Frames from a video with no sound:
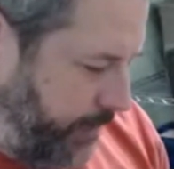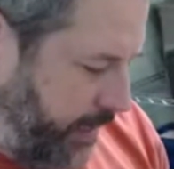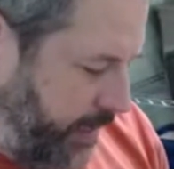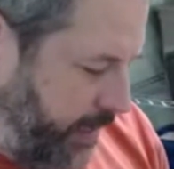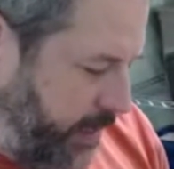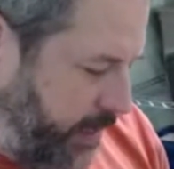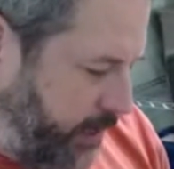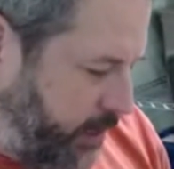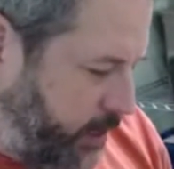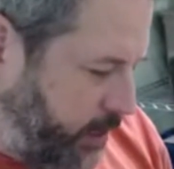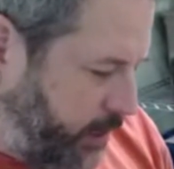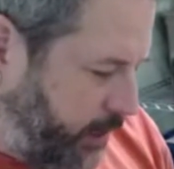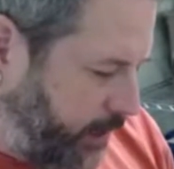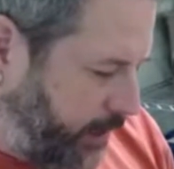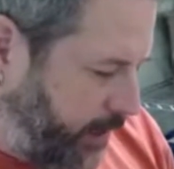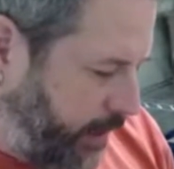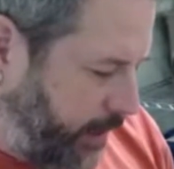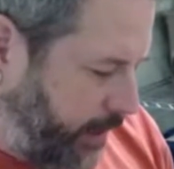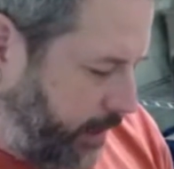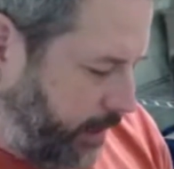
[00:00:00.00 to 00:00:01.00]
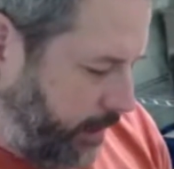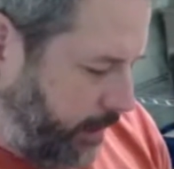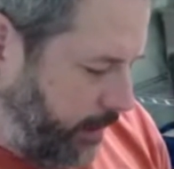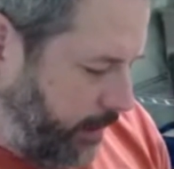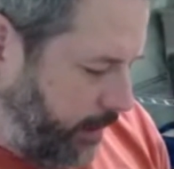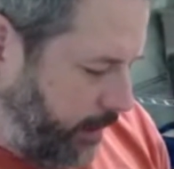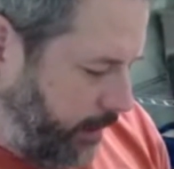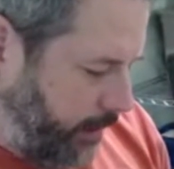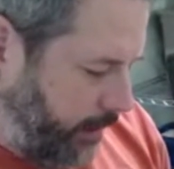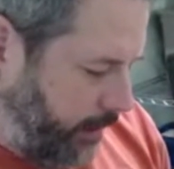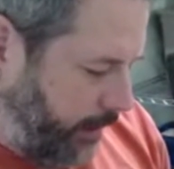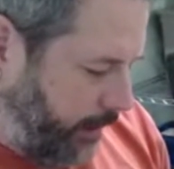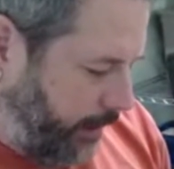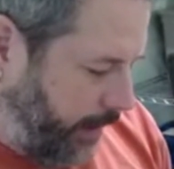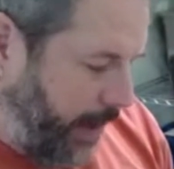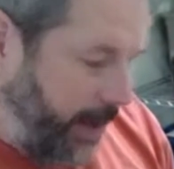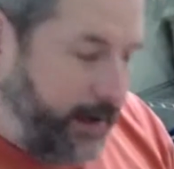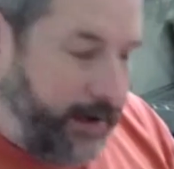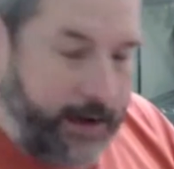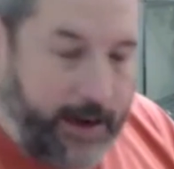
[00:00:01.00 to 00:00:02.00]
Additionally,
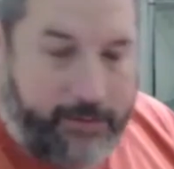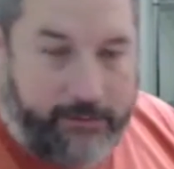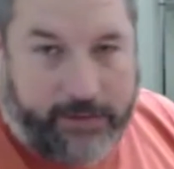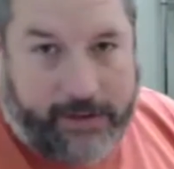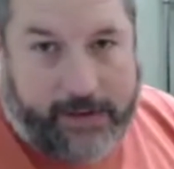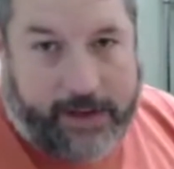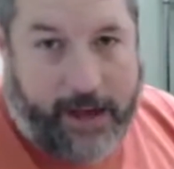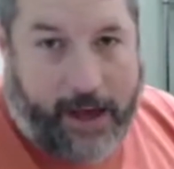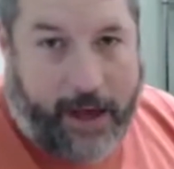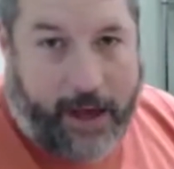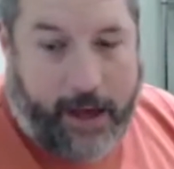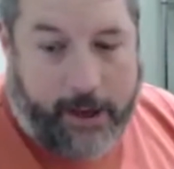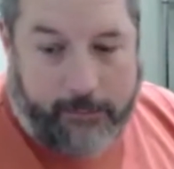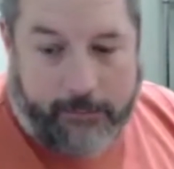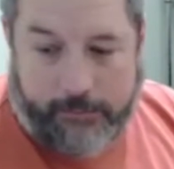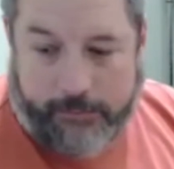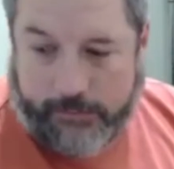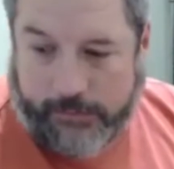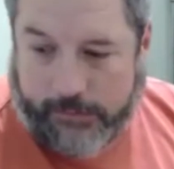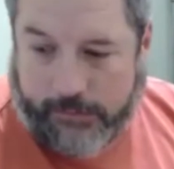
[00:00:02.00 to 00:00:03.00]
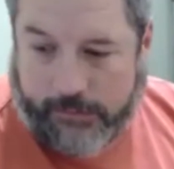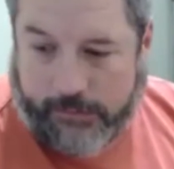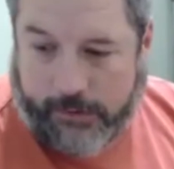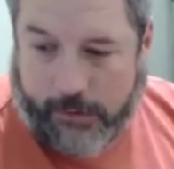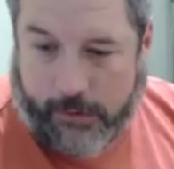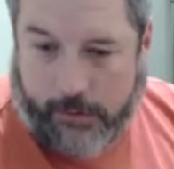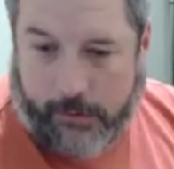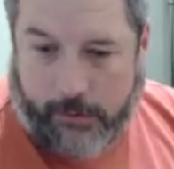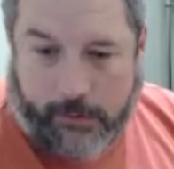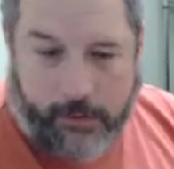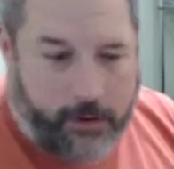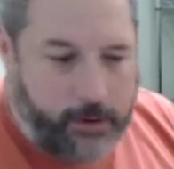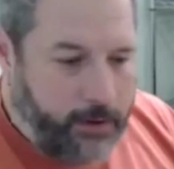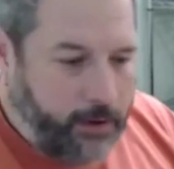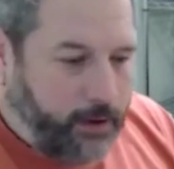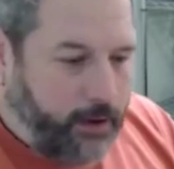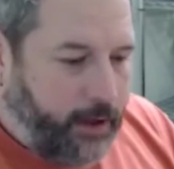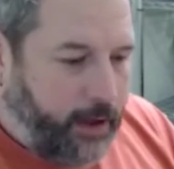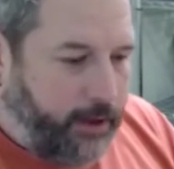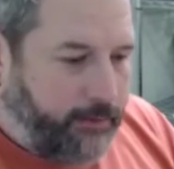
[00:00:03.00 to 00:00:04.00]
I didn't have the time, so
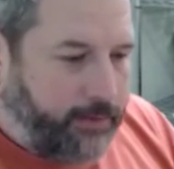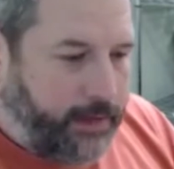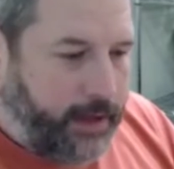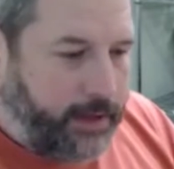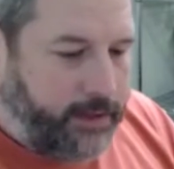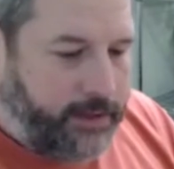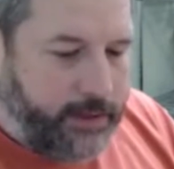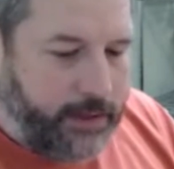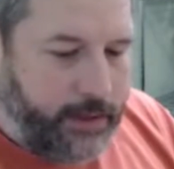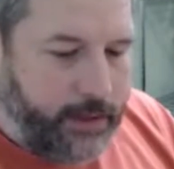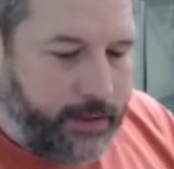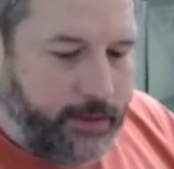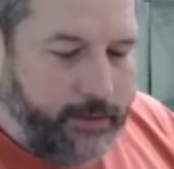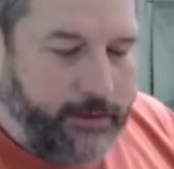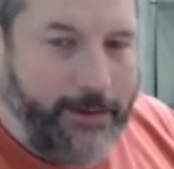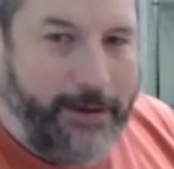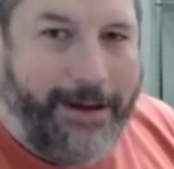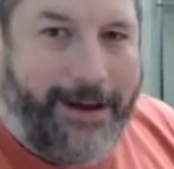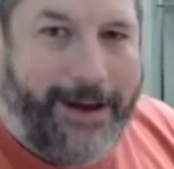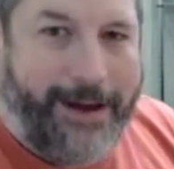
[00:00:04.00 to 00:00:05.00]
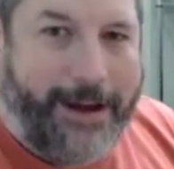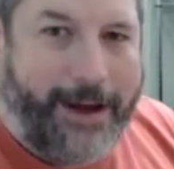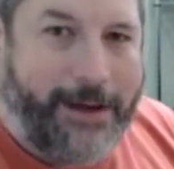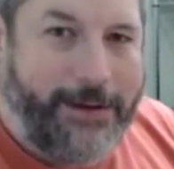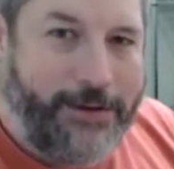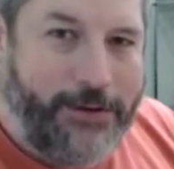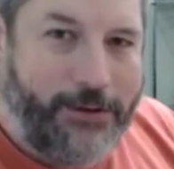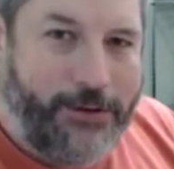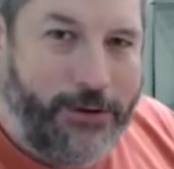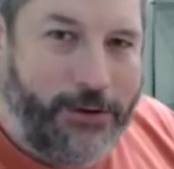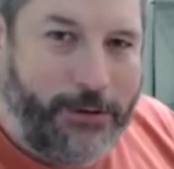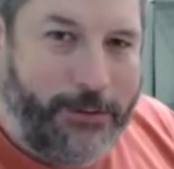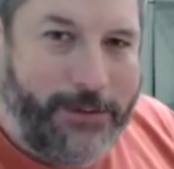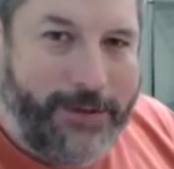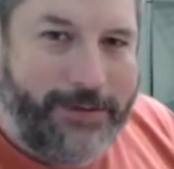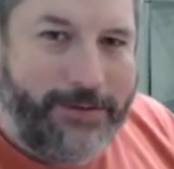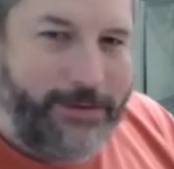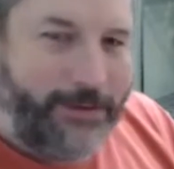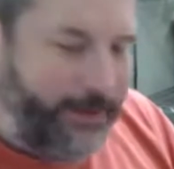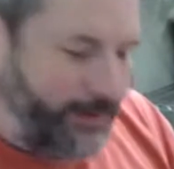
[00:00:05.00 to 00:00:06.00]
I got 2 little
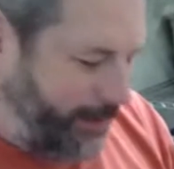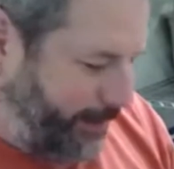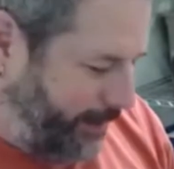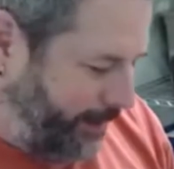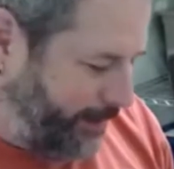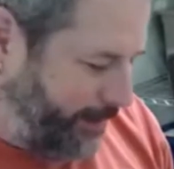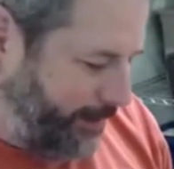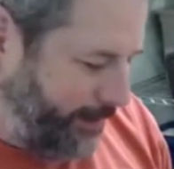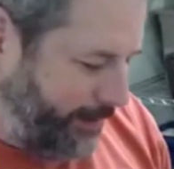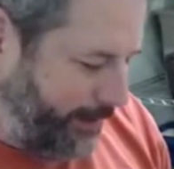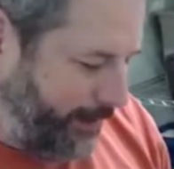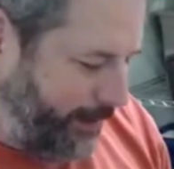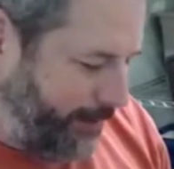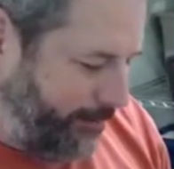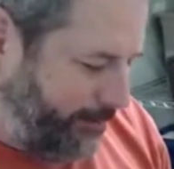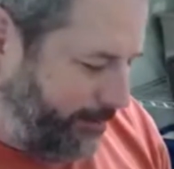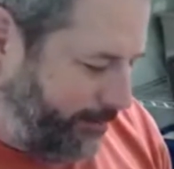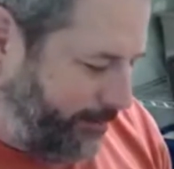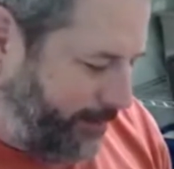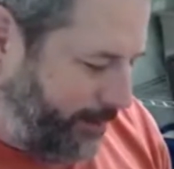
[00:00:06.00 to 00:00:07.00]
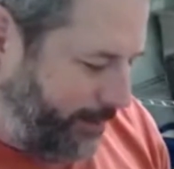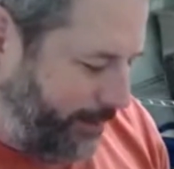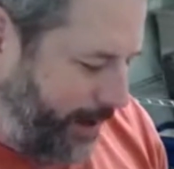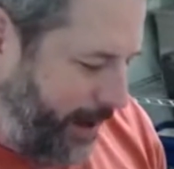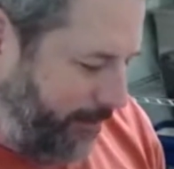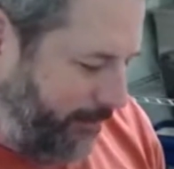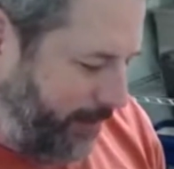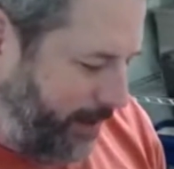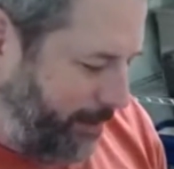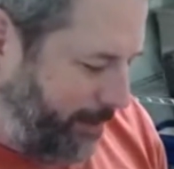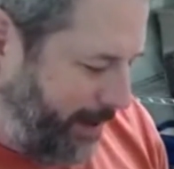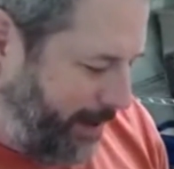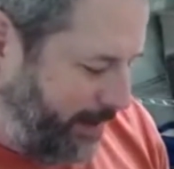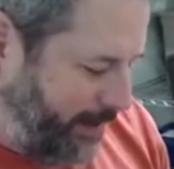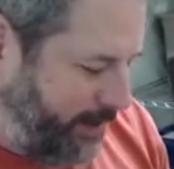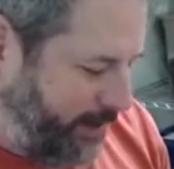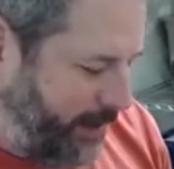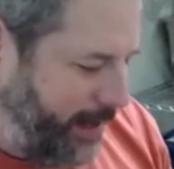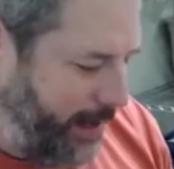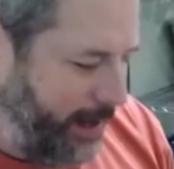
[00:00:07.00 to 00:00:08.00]
ones, and don't have the amount
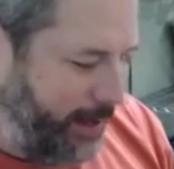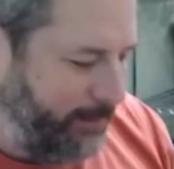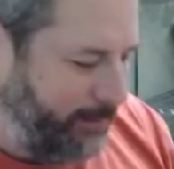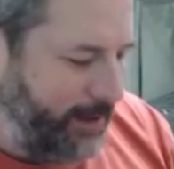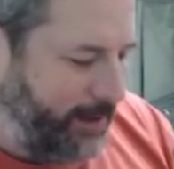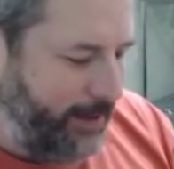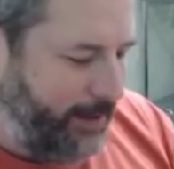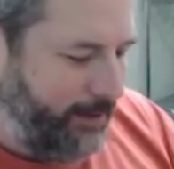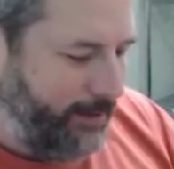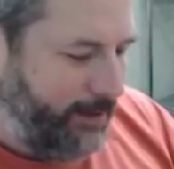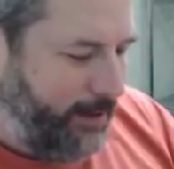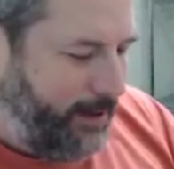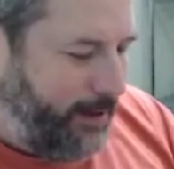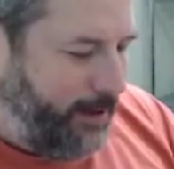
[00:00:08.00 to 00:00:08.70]
of time that